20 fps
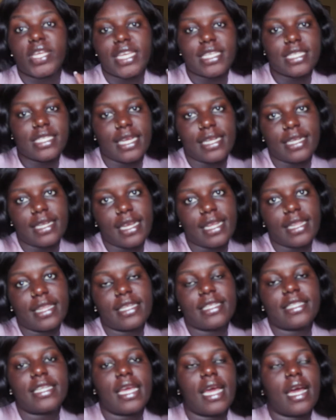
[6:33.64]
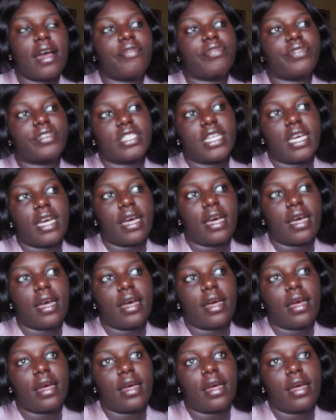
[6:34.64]
yesterday the day after
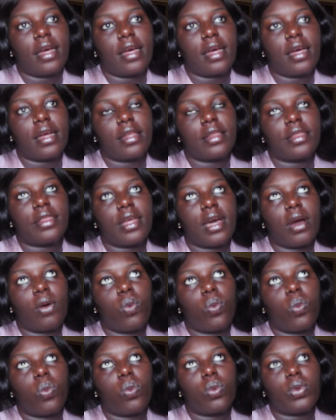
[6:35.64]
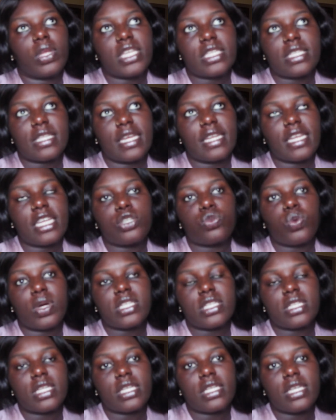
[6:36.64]
the yesterday it
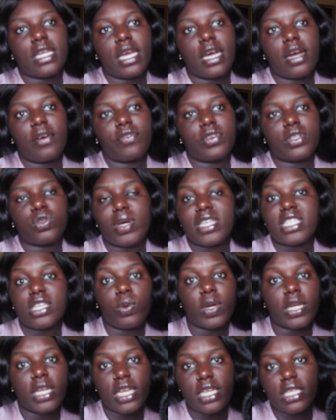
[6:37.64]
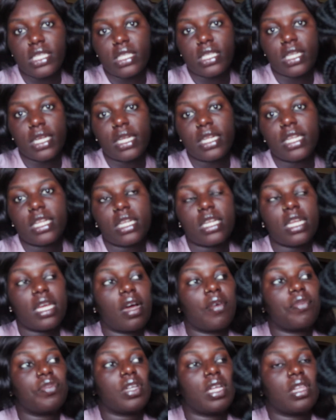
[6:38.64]
was the day of it was a wednesday the day
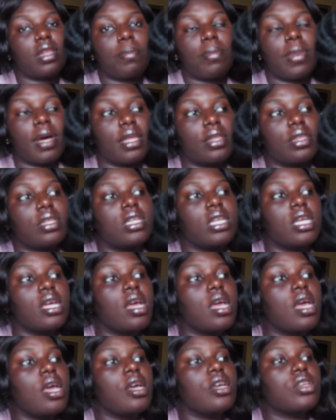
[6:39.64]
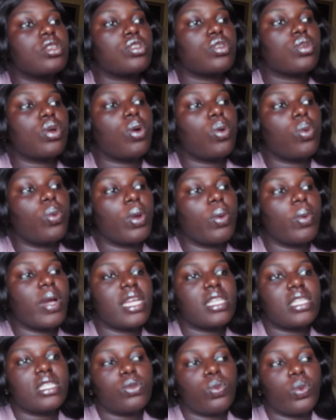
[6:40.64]
after the birthday so we
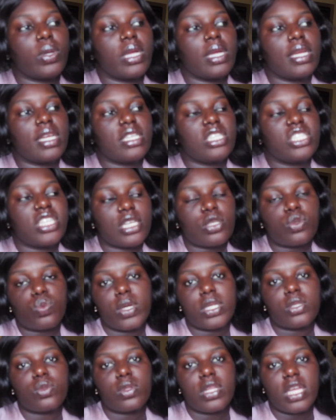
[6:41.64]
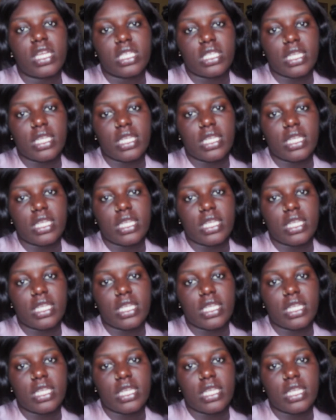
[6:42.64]
were we just went to the